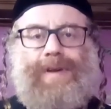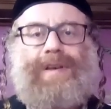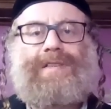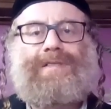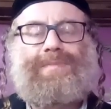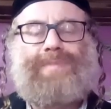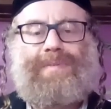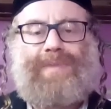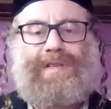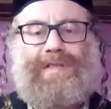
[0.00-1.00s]
Okay, so
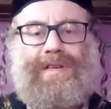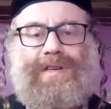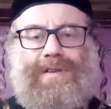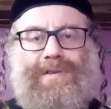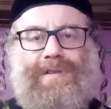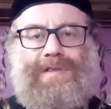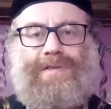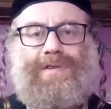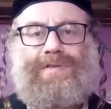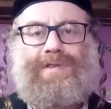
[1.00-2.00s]
pl please, uh, let's
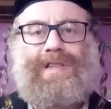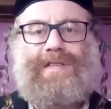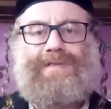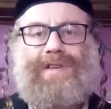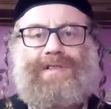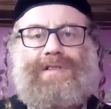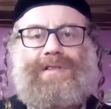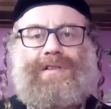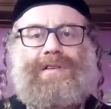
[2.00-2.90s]
go to the next question.